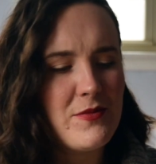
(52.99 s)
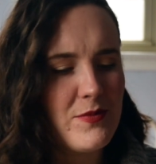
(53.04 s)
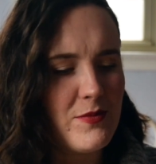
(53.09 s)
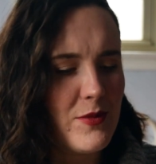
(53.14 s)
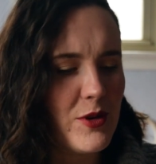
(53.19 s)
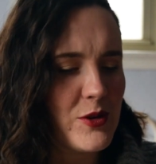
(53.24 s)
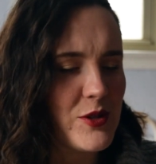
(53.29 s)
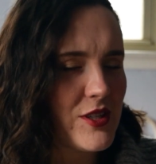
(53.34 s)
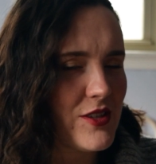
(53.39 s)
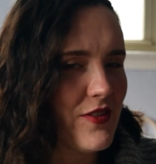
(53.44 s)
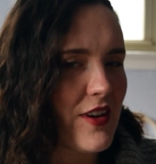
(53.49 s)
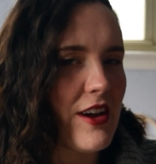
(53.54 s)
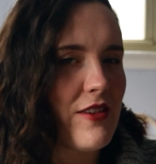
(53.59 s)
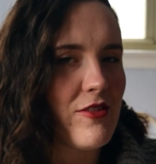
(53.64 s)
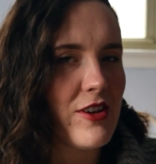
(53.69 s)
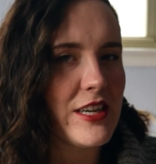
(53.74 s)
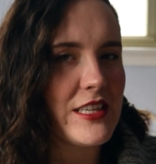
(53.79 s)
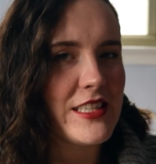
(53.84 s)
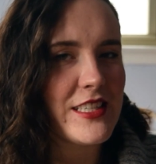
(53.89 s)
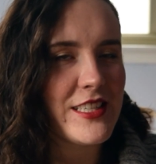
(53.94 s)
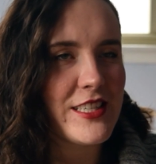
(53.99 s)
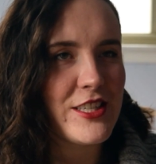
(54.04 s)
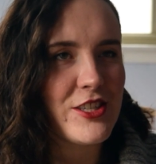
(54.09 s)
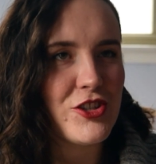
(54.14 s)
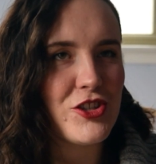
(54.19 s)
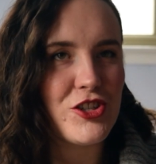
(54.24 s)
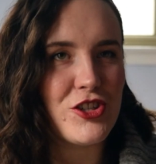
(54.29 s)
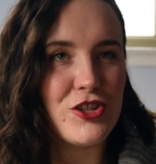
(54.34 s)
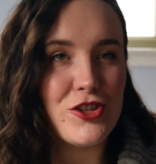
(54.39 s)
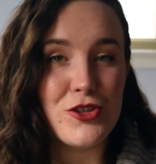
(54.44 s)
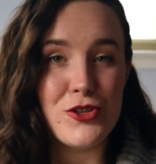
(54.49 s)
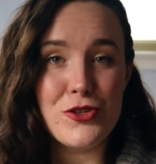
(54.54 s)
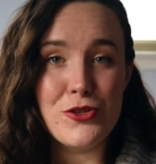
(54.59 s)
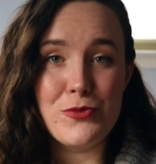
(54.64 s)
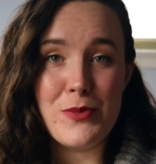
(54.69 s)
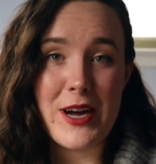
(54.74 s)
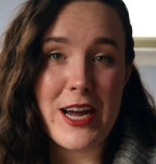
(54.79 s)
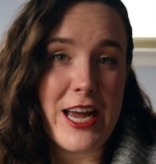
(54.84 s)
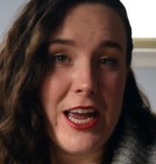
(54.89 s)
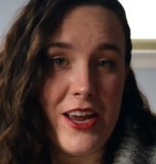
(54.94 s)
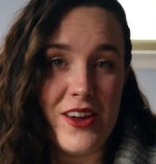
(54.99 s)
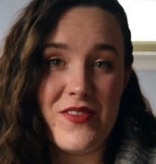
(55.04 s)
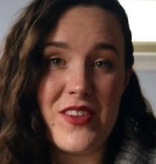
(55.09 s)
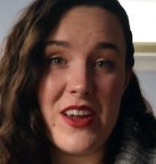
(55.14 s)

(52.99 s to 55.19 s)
most favorite to my